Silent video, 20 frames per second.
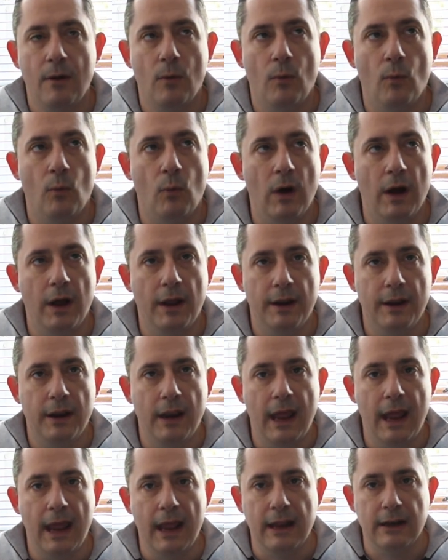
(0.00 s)
1
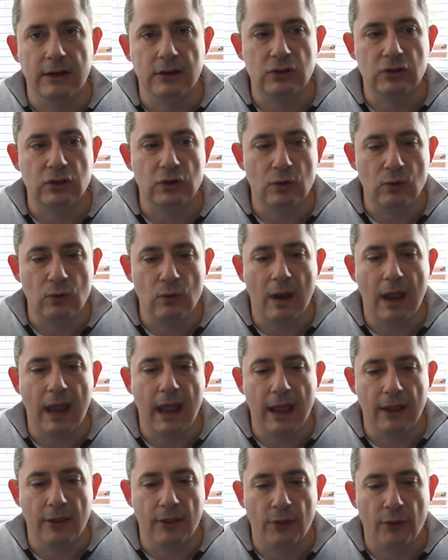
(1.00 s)
and 2
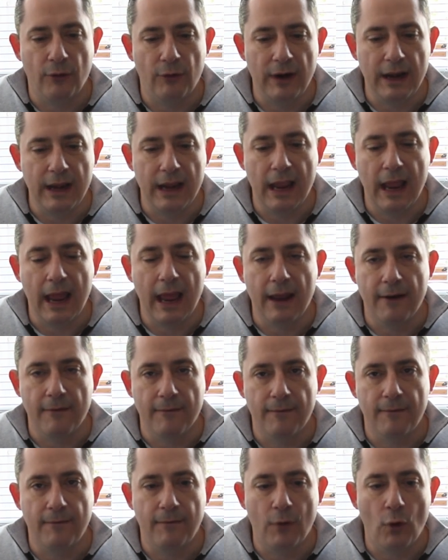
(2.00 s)
and 3 and
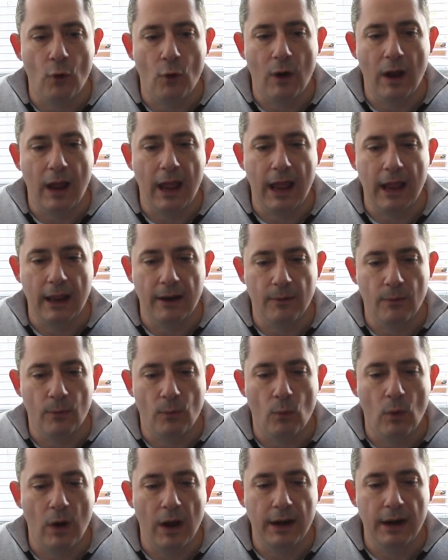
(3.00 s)
4 and
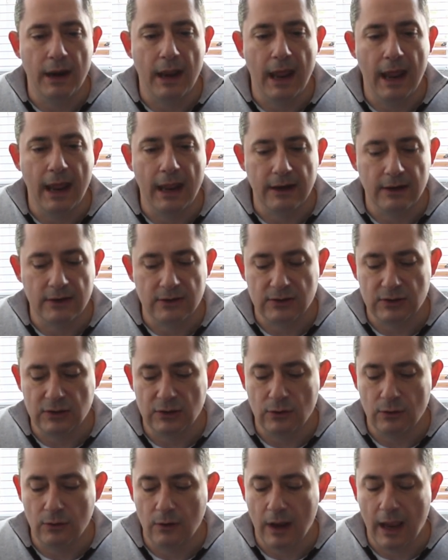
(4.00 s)
1 and
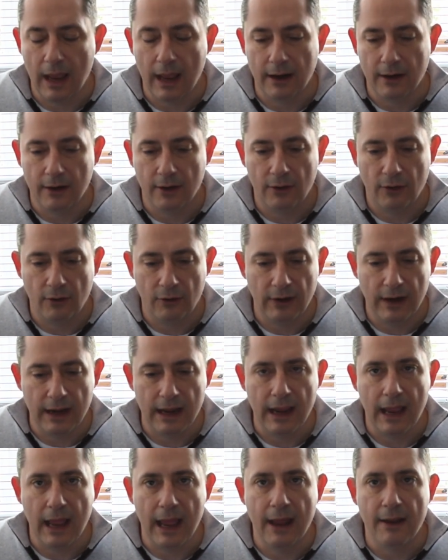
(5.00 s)
2 and 3
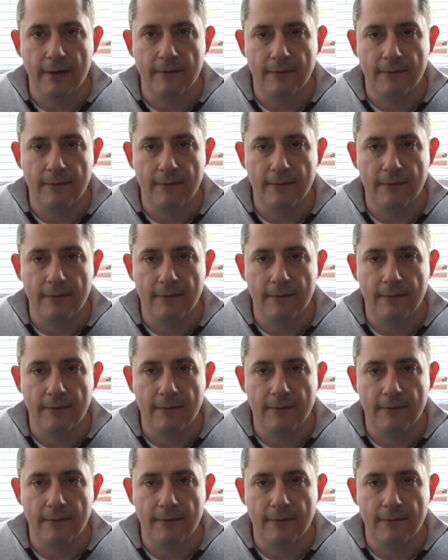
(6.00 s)
and